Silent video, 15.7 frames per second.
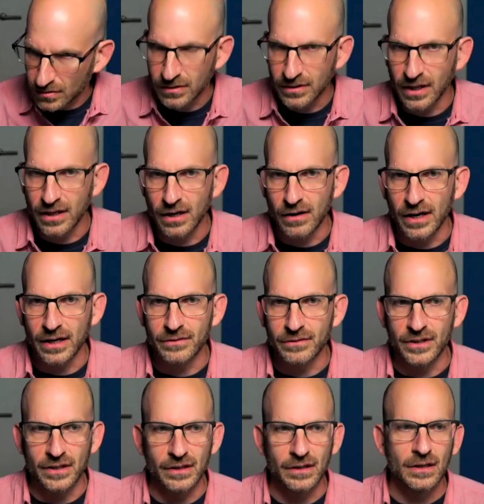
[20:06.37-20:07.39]
that are out
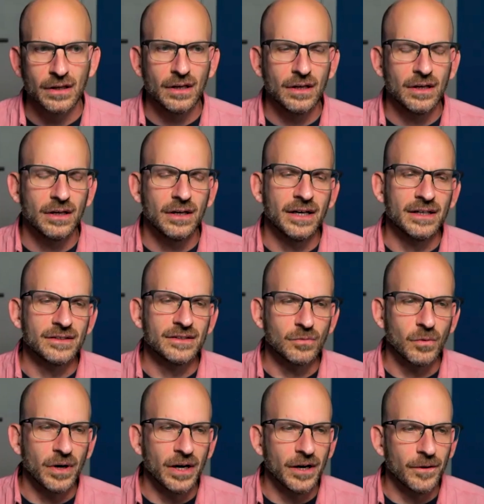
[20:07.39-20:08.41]
there as
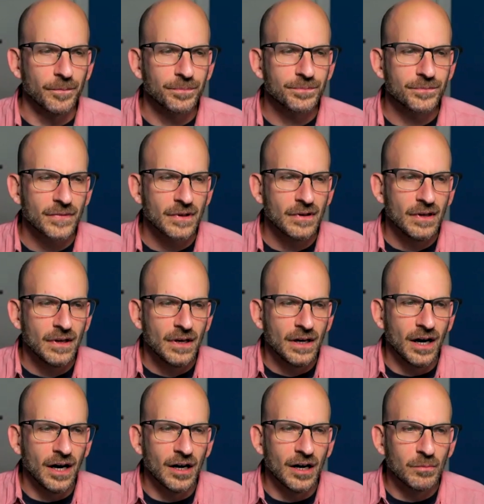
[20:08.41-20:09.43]
well.
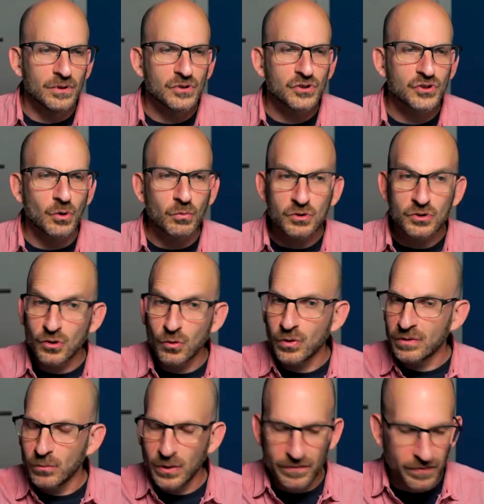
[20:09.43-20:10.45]
So
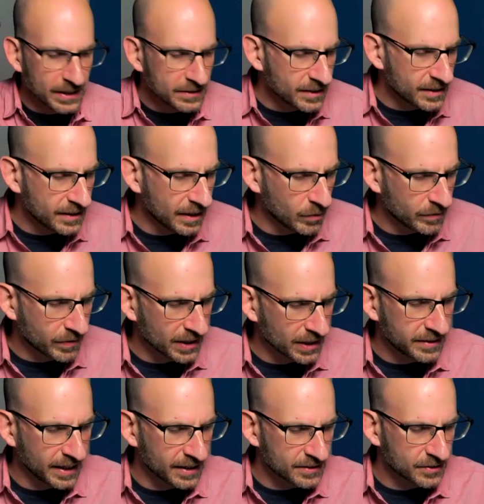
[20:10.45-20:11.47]
we've hinted and we've kind of
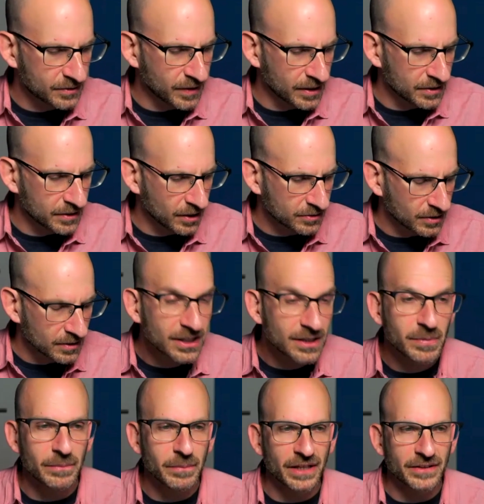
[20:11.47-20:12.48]
danced around and talked a little
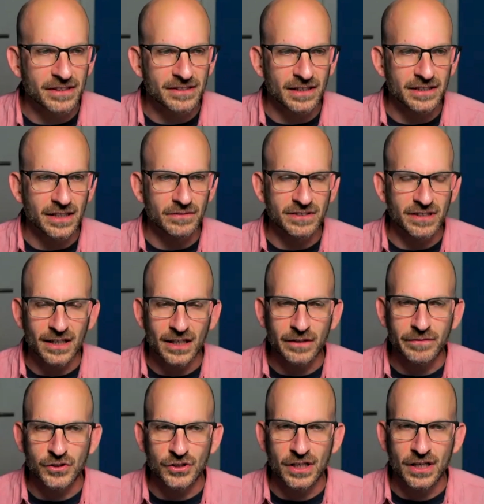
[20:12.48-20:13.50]
bit about this idea of
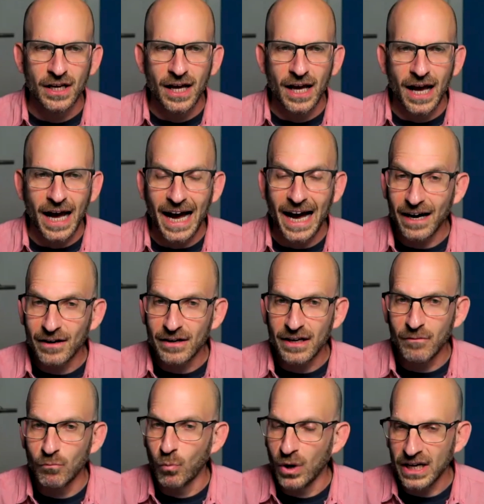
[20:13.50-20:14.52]
television. How
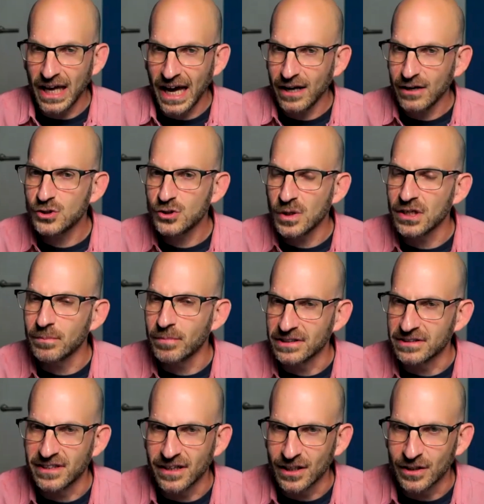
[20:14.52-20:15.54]
did you end up on
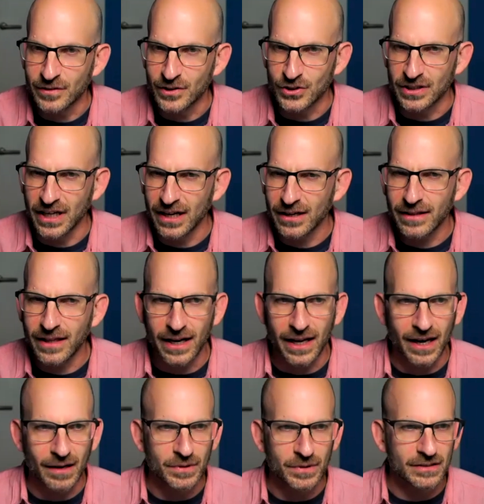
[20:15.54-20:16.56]
television? How did that
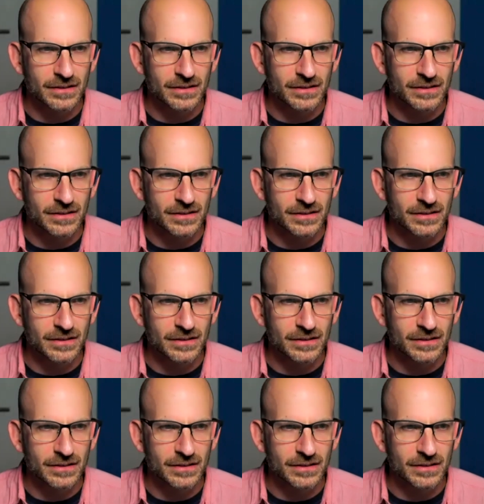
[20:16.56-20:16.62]
happen?